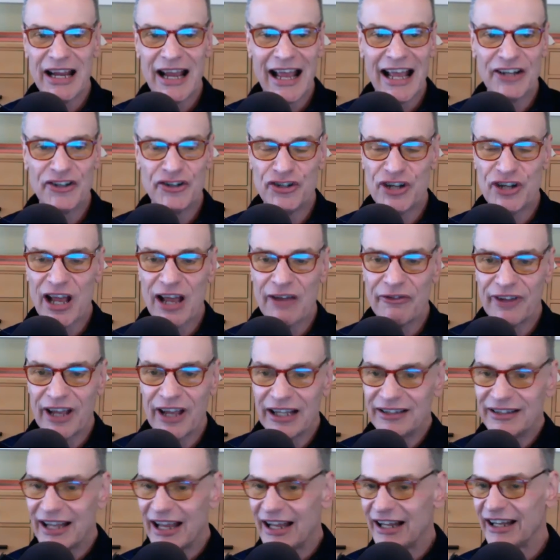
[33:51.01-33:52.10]
at
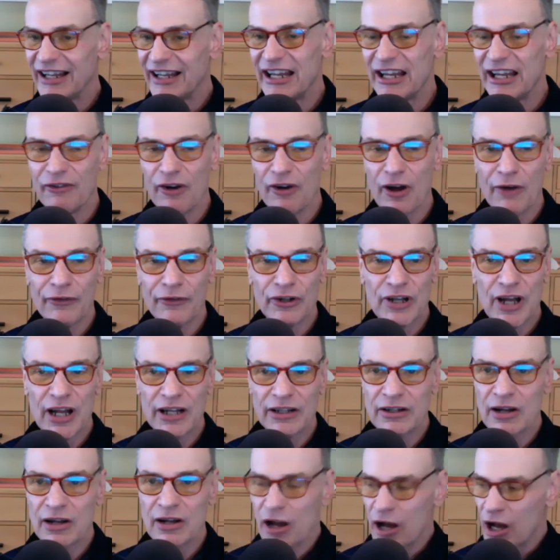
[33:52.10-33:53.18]

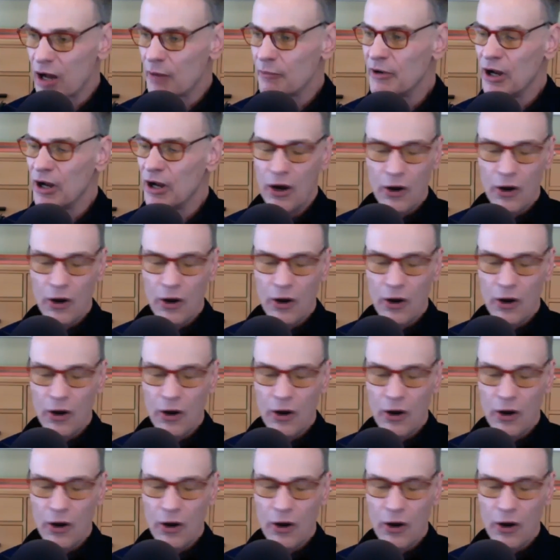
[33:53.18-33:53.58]
jeff@dailyevolver.com